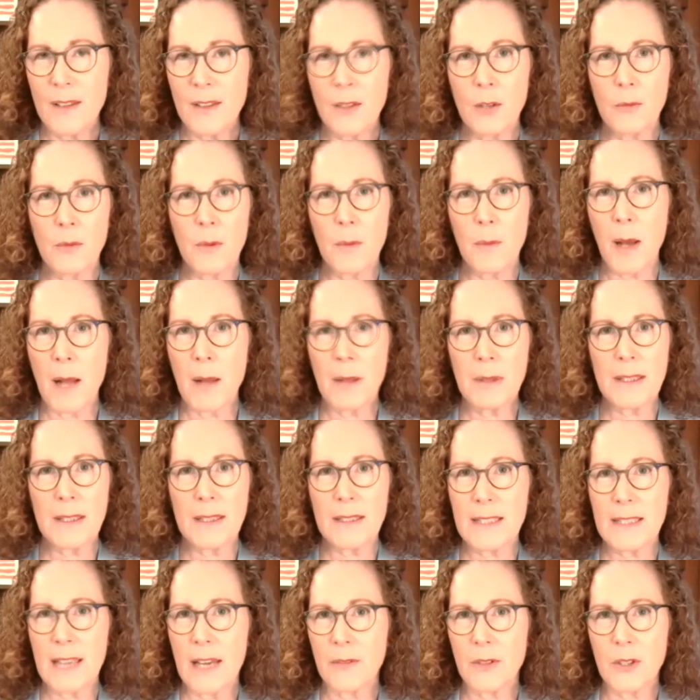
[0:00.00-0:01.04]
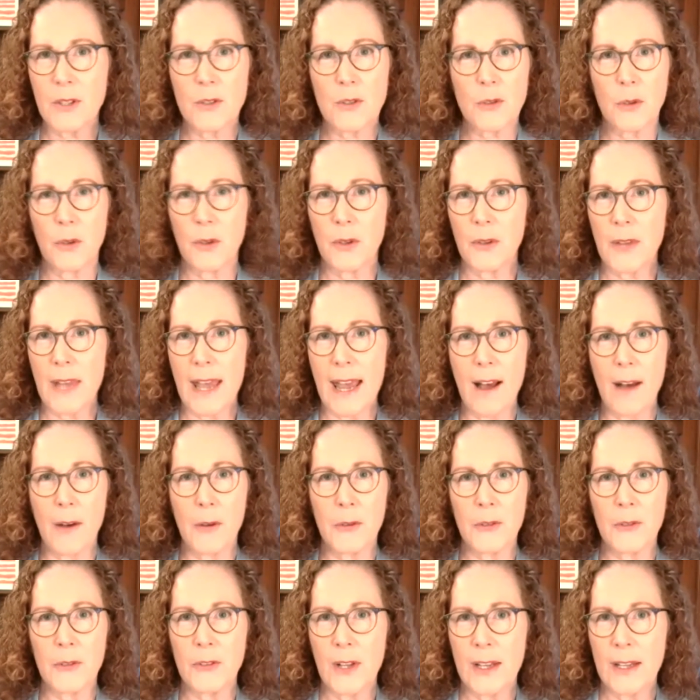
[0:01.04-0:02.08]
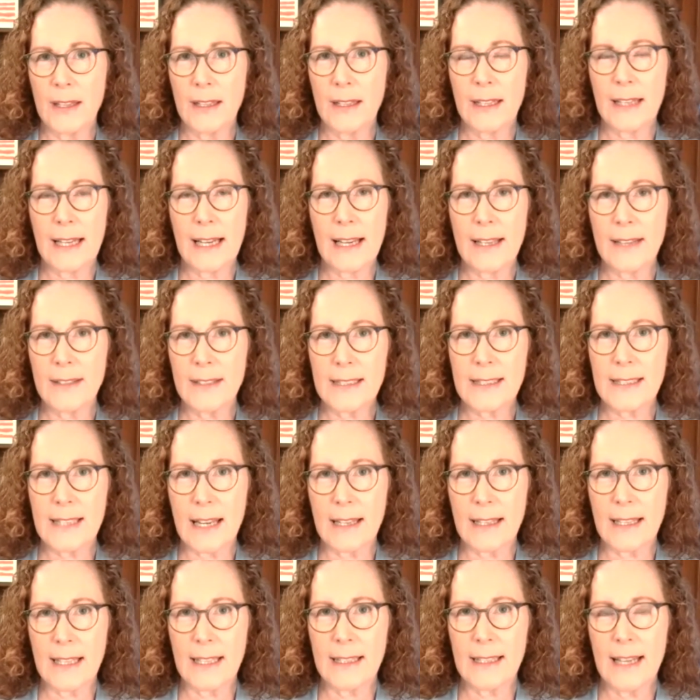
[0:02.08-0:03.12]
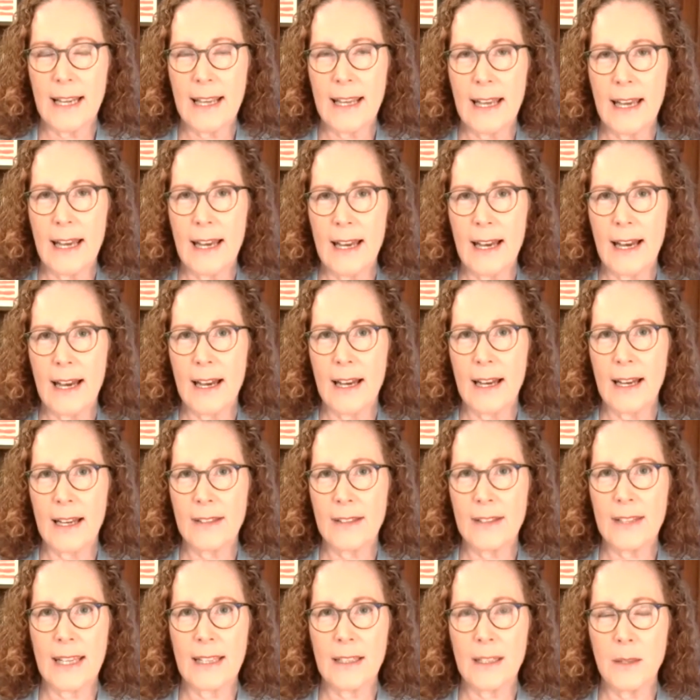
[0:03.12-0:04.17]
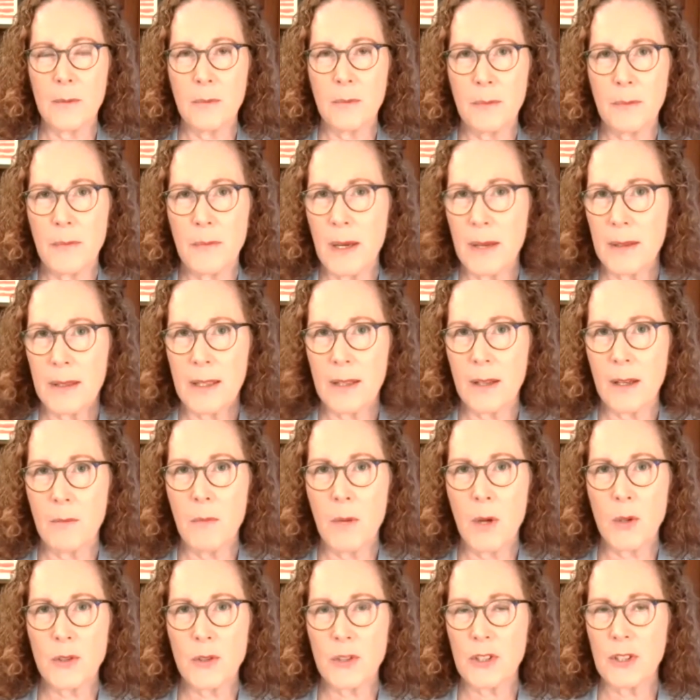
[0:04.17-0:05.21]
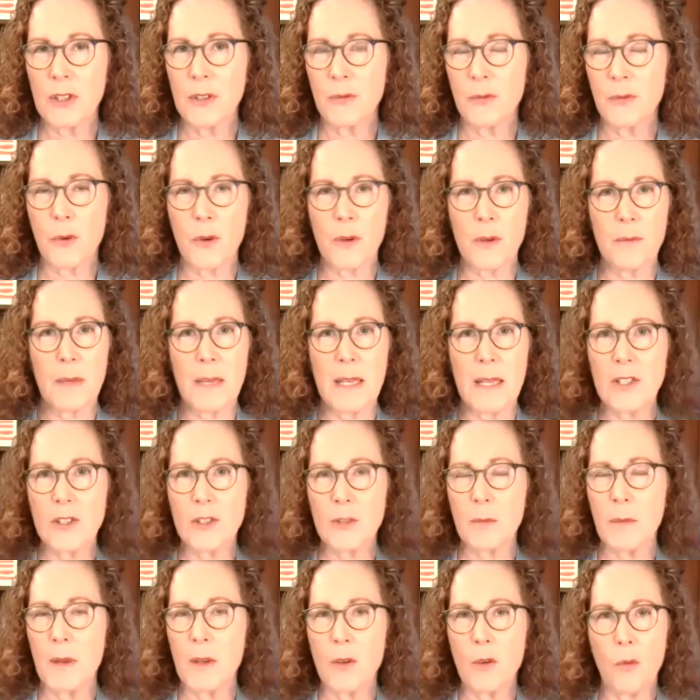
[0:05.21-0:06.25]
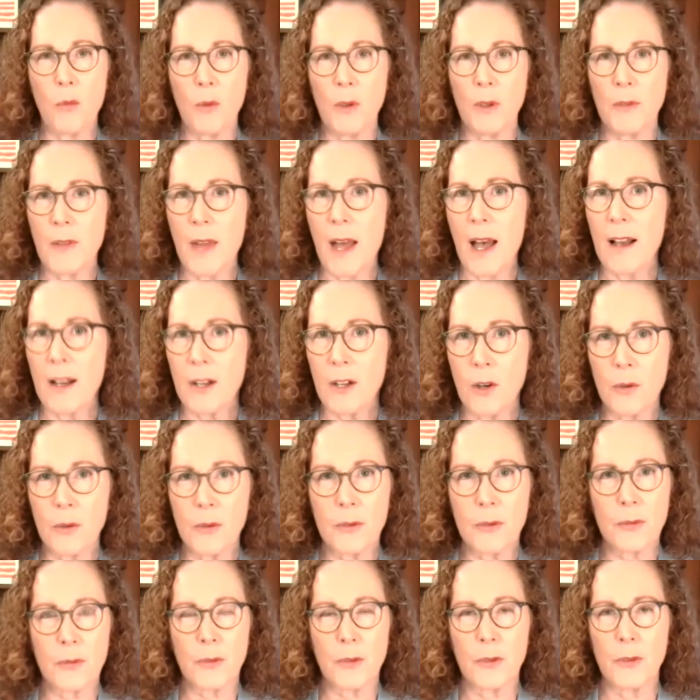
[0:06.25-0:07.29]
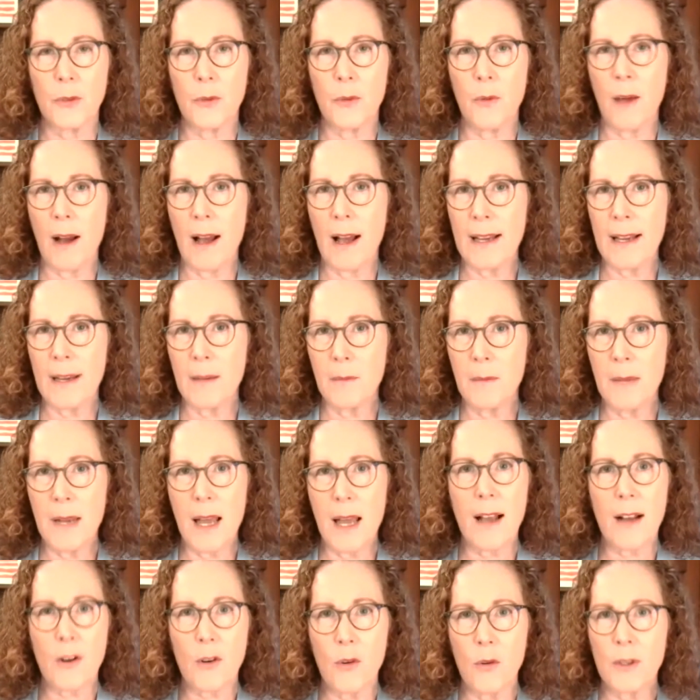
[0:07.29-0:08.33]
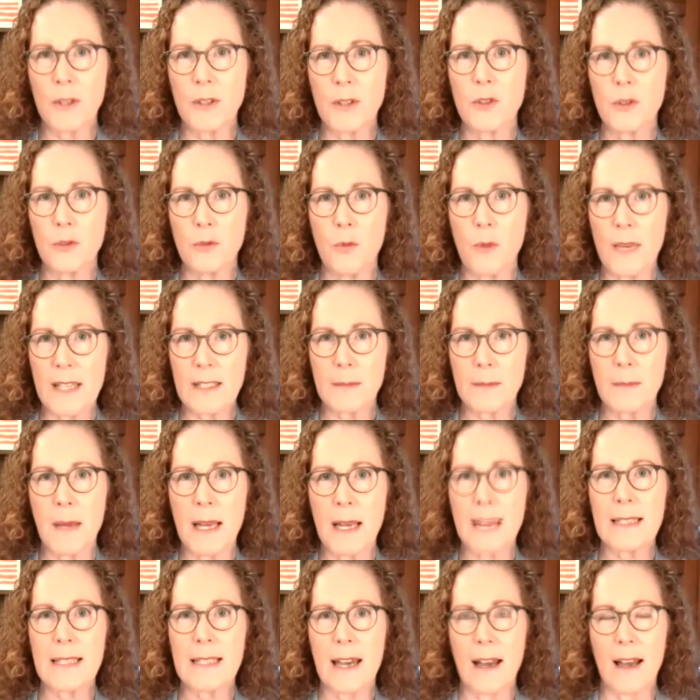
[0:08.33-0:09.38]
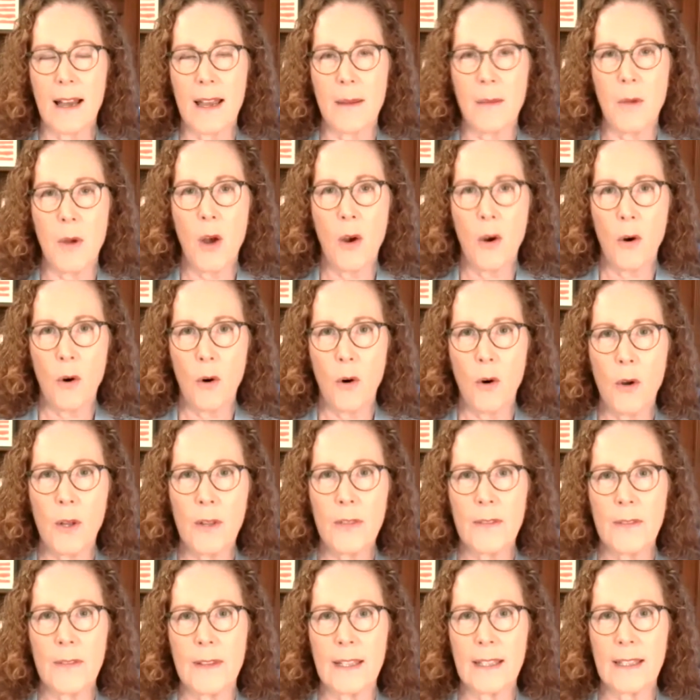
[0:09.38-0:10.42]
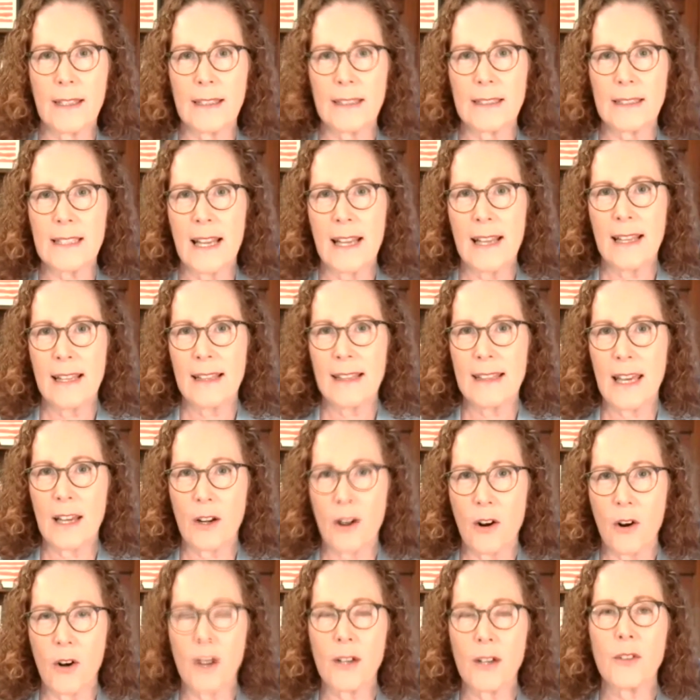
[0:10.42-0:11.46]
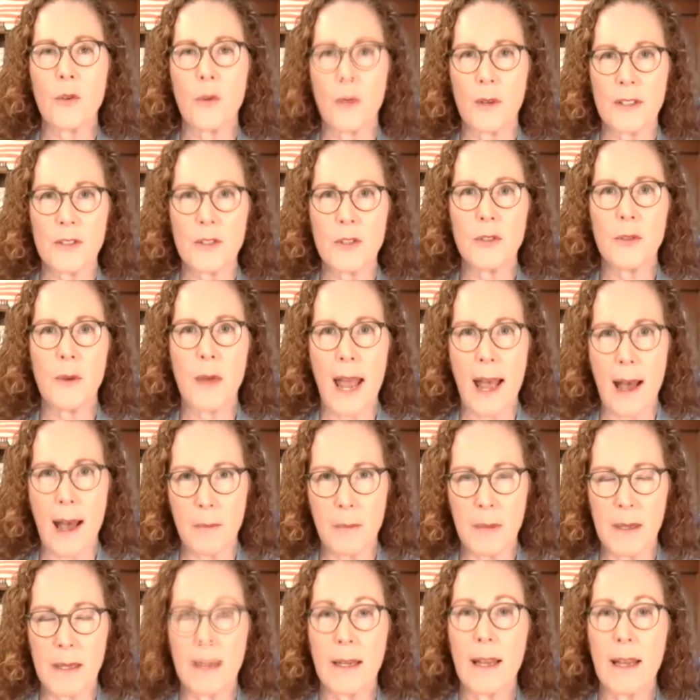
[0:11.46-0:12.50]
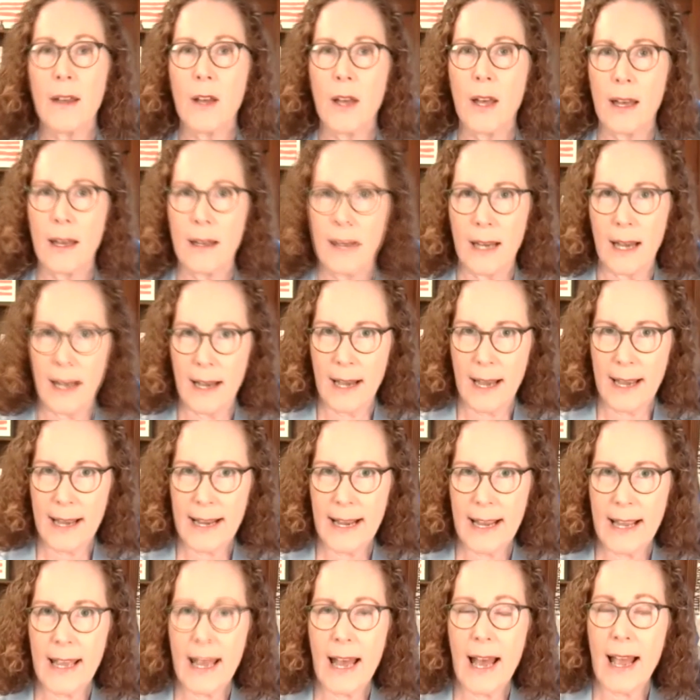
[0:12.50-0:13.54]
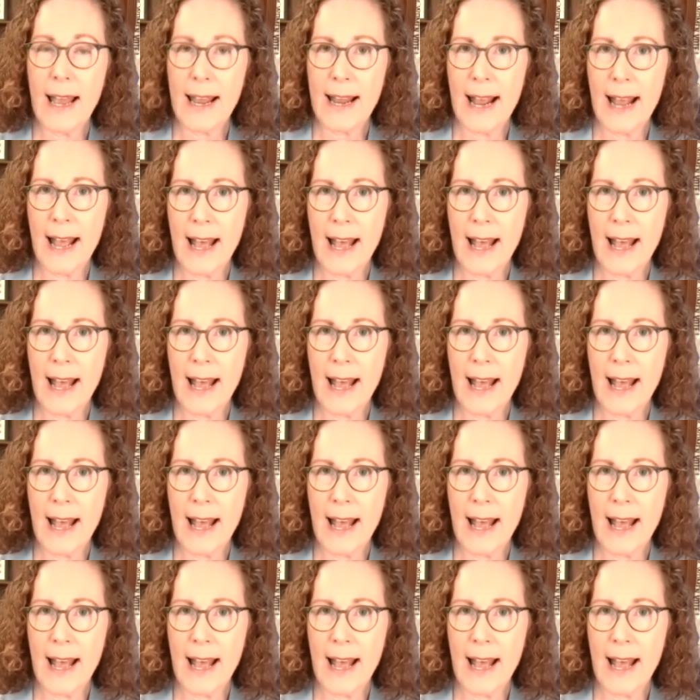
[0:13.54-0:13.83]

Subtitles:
the Republicans have control of the House and the Senate, and a motion for impeachment will not go through. I am not going to waste my time on things that aren't going to happen. I